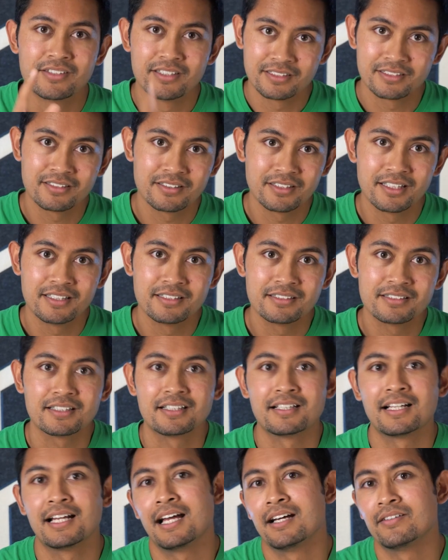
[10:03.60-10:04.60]
this lens
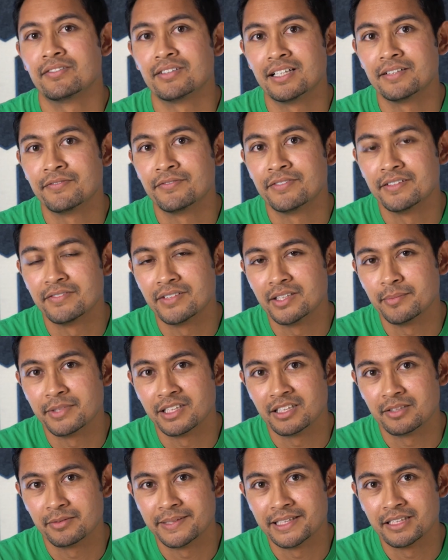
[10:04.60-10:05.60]
and I have a
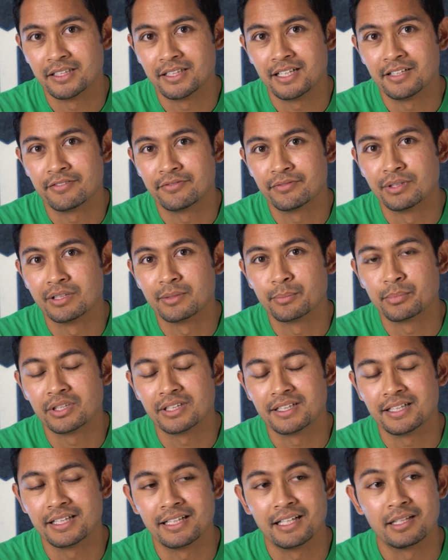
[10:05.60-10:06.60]
50mm
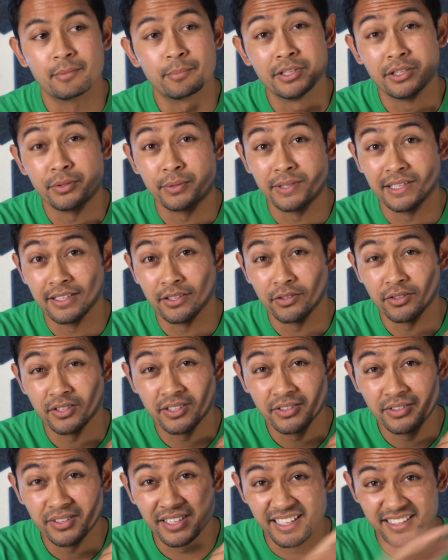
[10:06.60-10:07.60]
f1.8, and between those
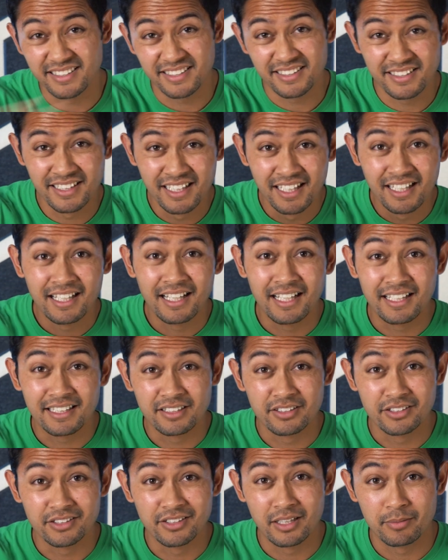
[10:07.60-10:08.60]
two lenses, I
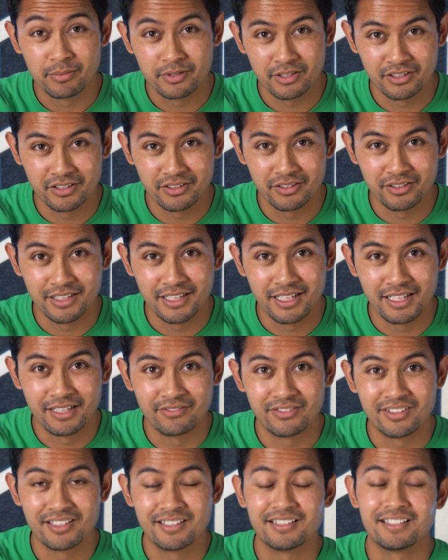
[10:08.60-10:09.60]
can do absolutely
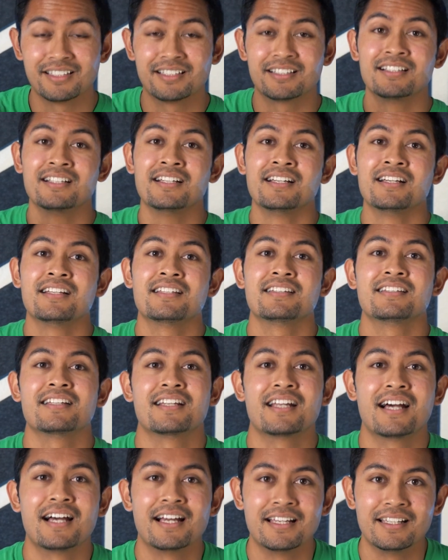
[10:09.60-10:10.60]
everything
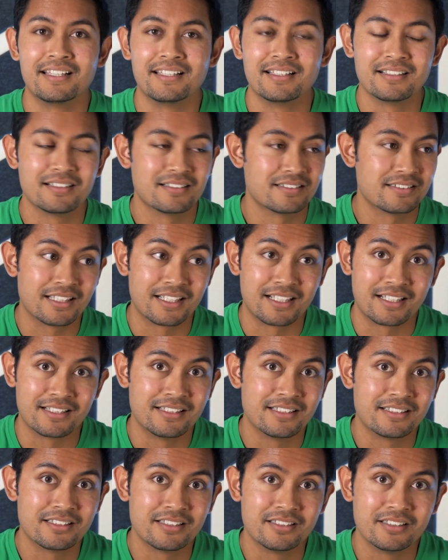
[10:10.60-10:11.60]
that I
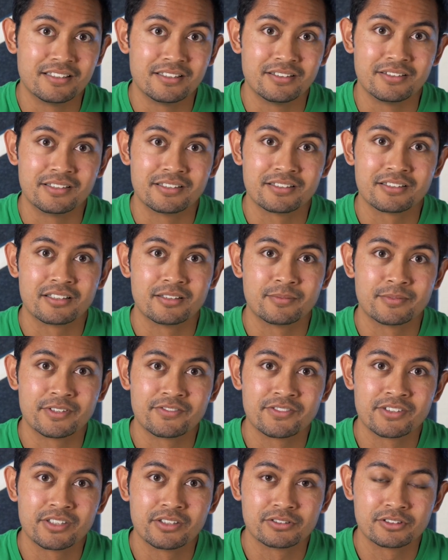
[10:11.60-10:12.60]
need to do in terms
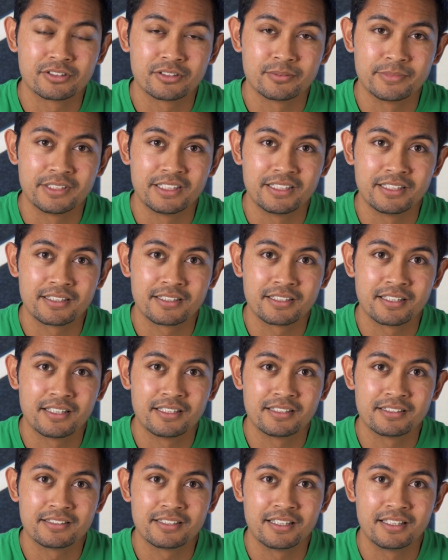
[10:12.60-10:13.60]
of social media
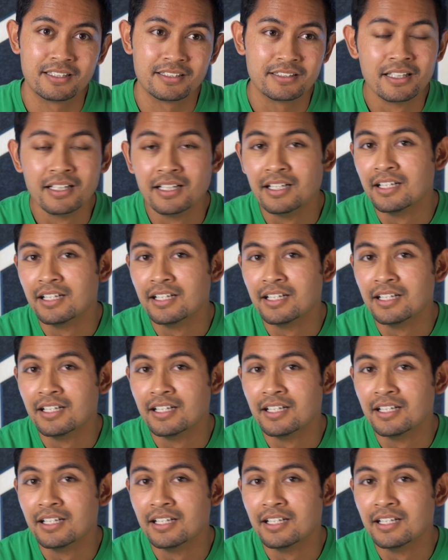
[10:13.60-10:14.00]
content,